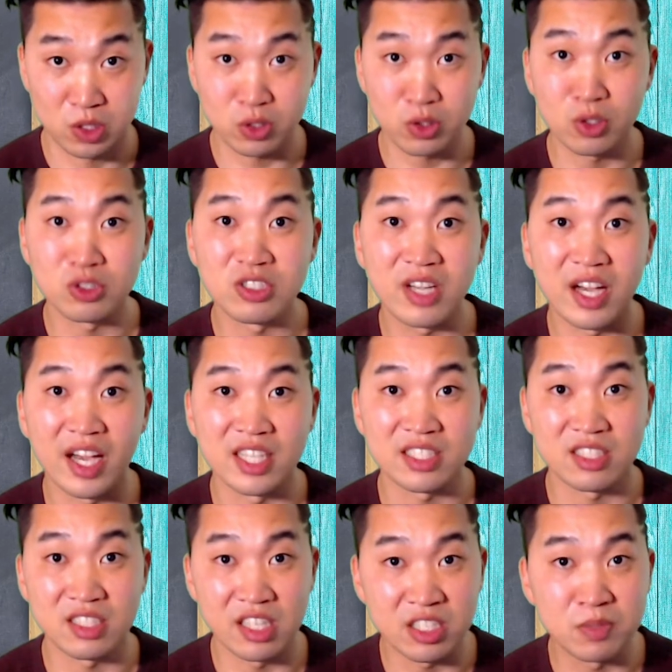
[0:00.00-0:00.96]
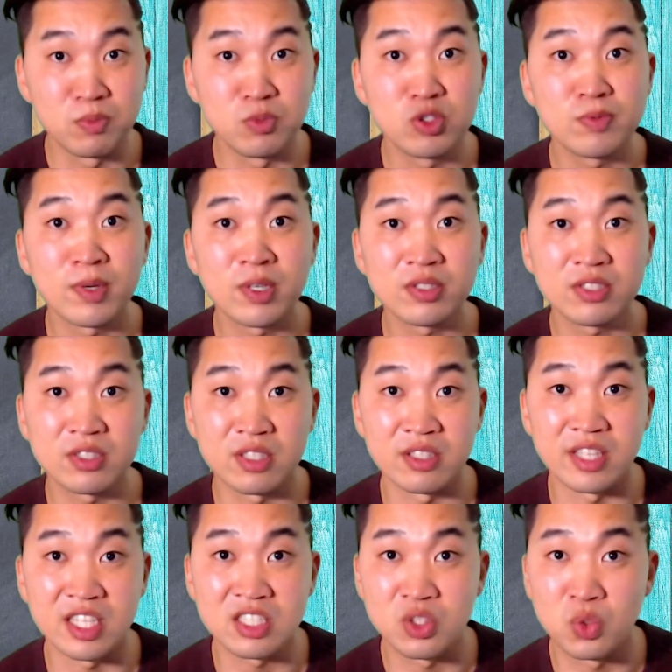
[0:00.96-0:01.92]
Good on you guys, let's move on to
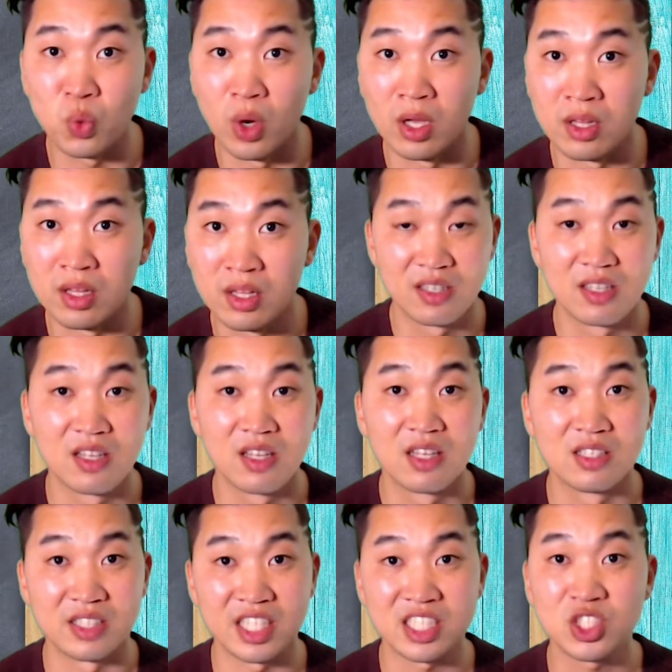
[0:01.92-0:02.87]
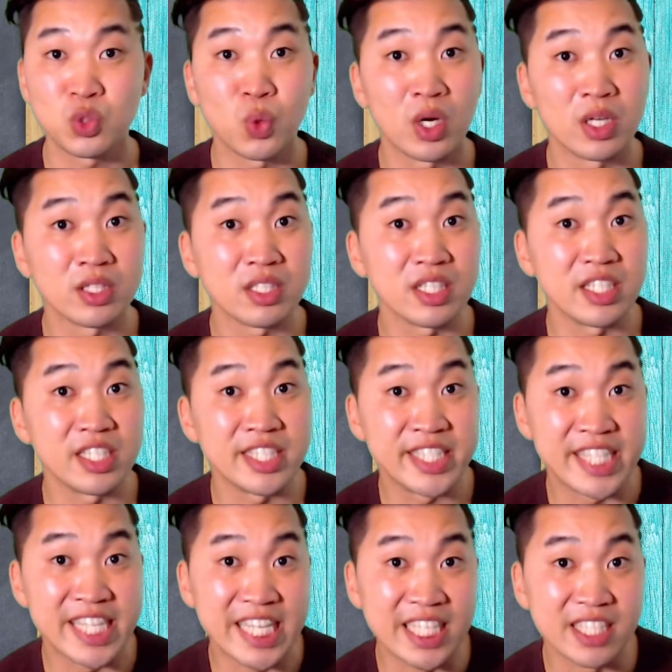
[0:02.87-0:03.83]
the next one. Next one
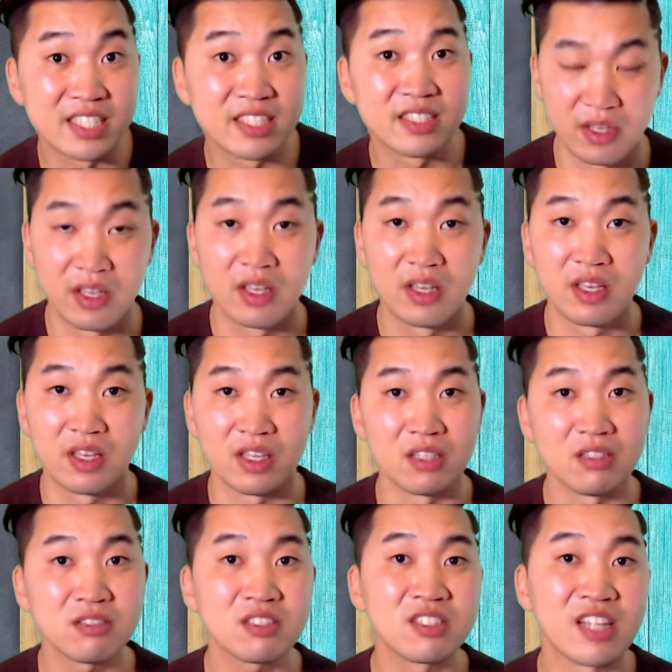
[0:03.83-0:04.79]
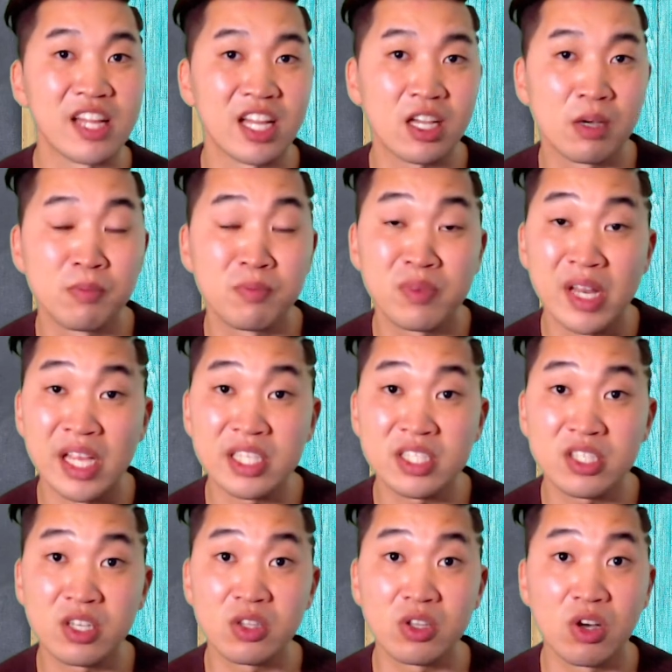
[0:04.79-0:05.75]
is this. It looks like a
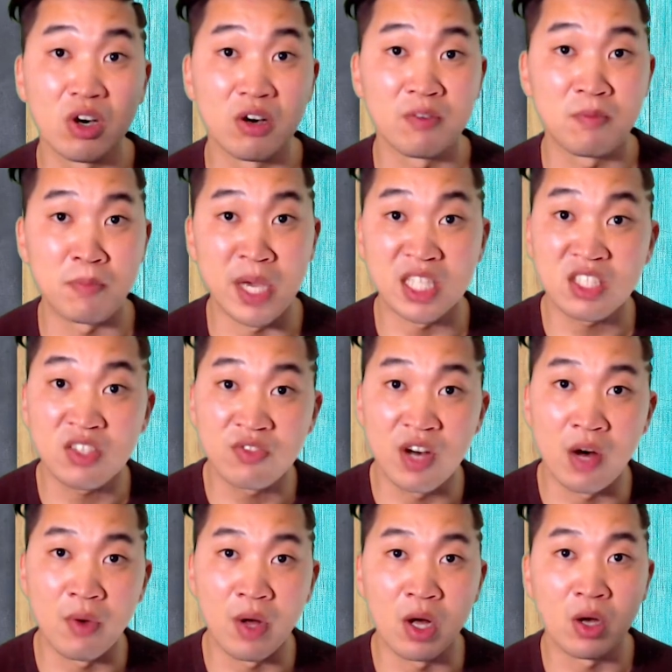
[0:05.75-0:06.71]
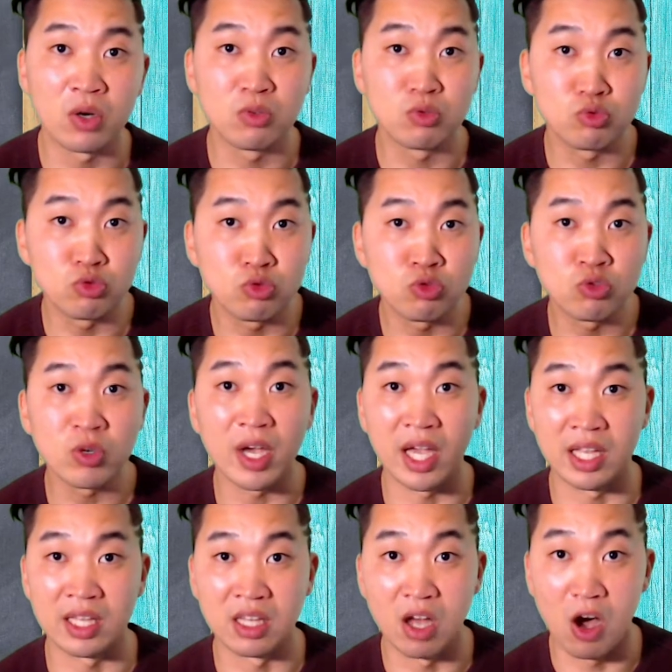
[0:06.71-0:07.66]
combination of basic vowel U
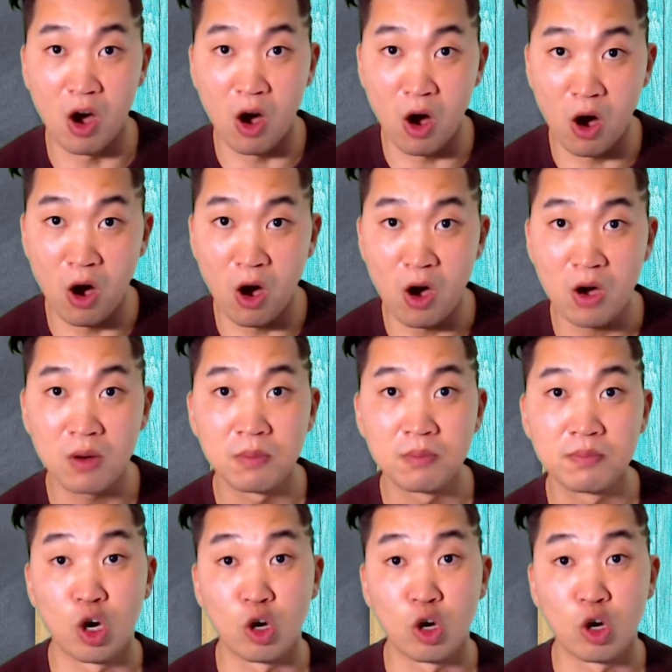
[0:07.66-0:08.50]
and O.